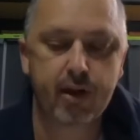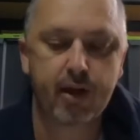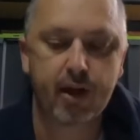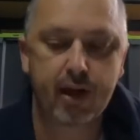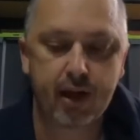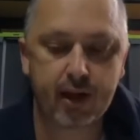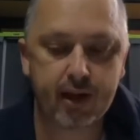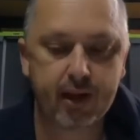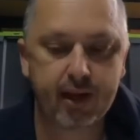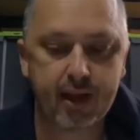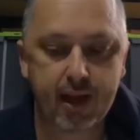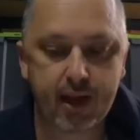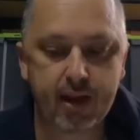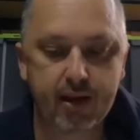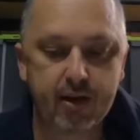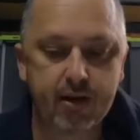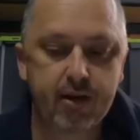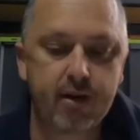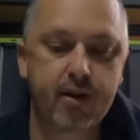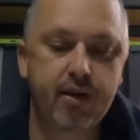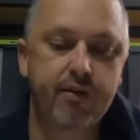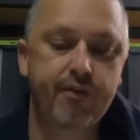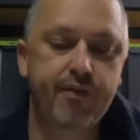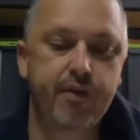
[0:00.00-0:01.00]
Again,
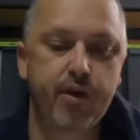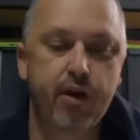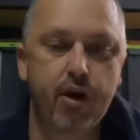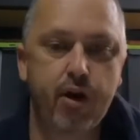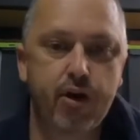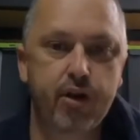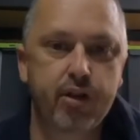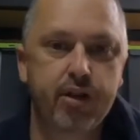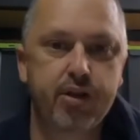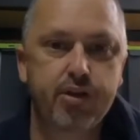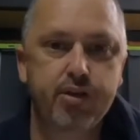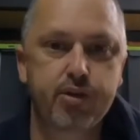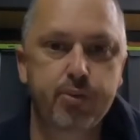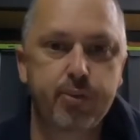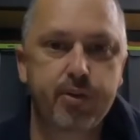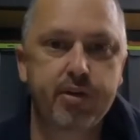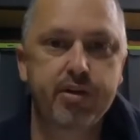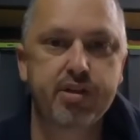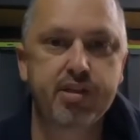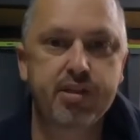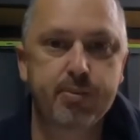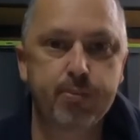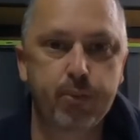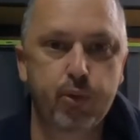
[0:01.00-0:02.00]
if you're only doing
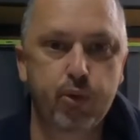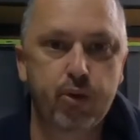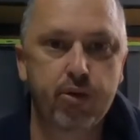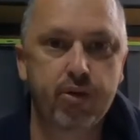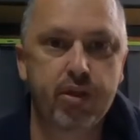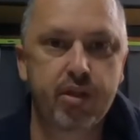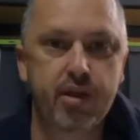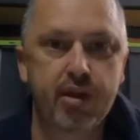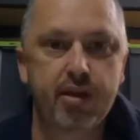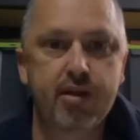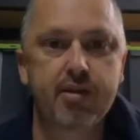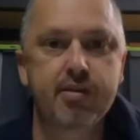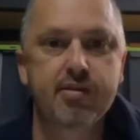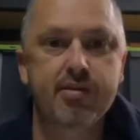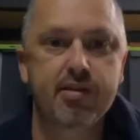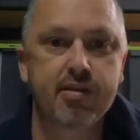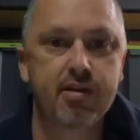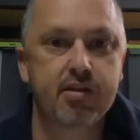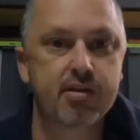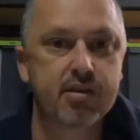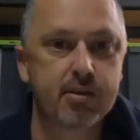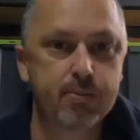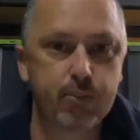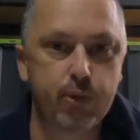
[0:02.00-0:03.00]
small things in
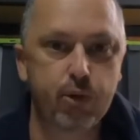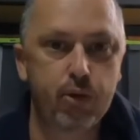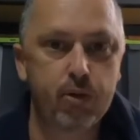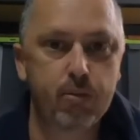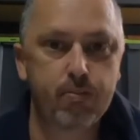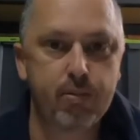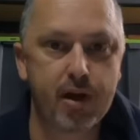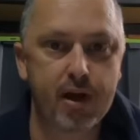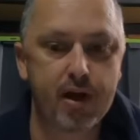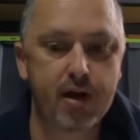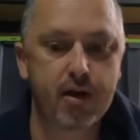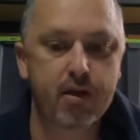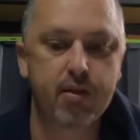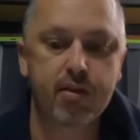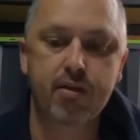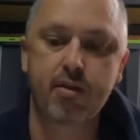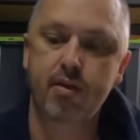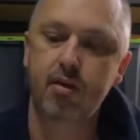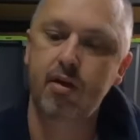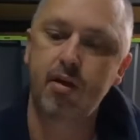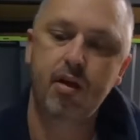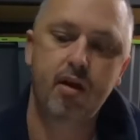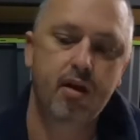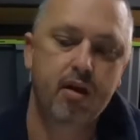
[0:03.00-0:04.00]
a small bath,
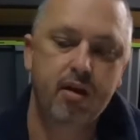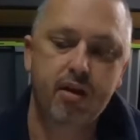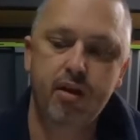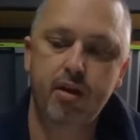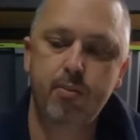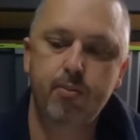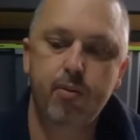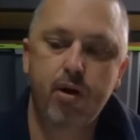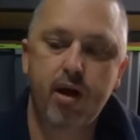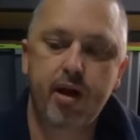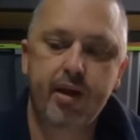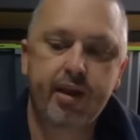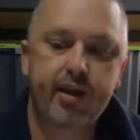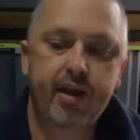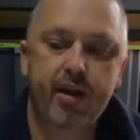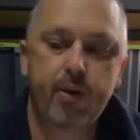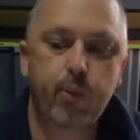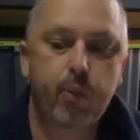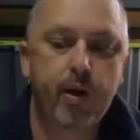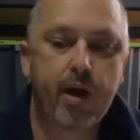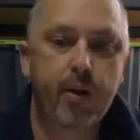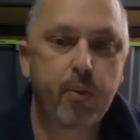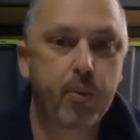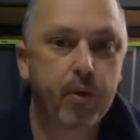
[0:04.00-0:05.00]
you might get
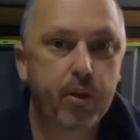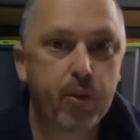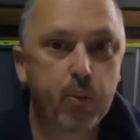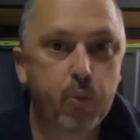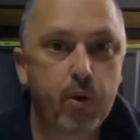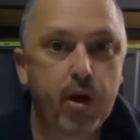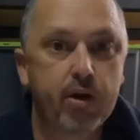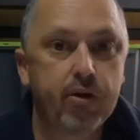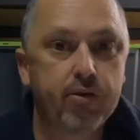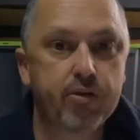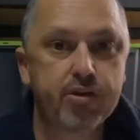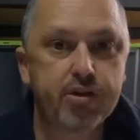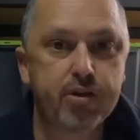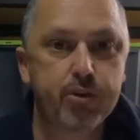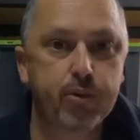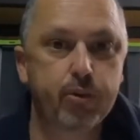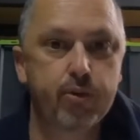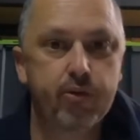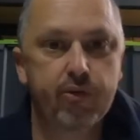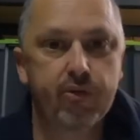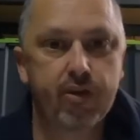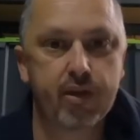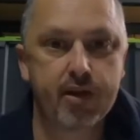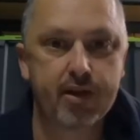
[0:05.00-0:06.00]
away with one or two
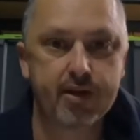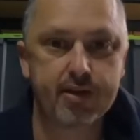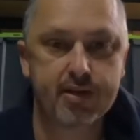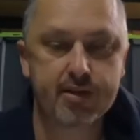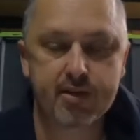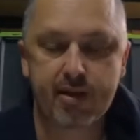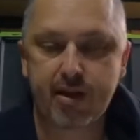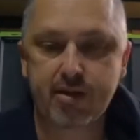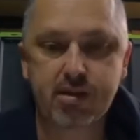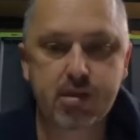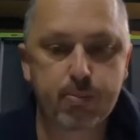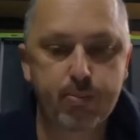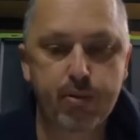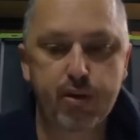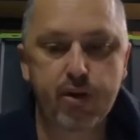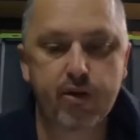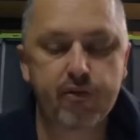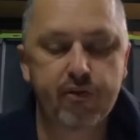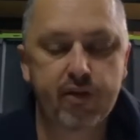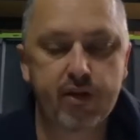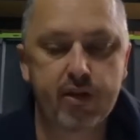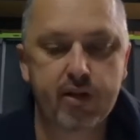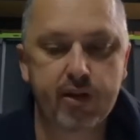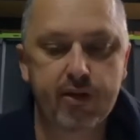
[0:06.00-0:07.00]
of these. That's
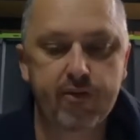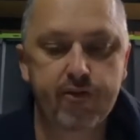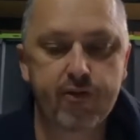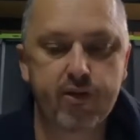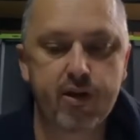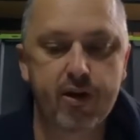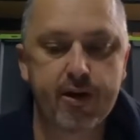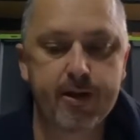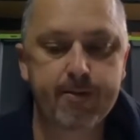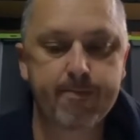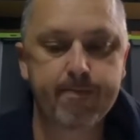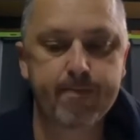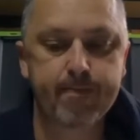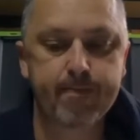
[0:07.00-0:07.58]
perfectly fine.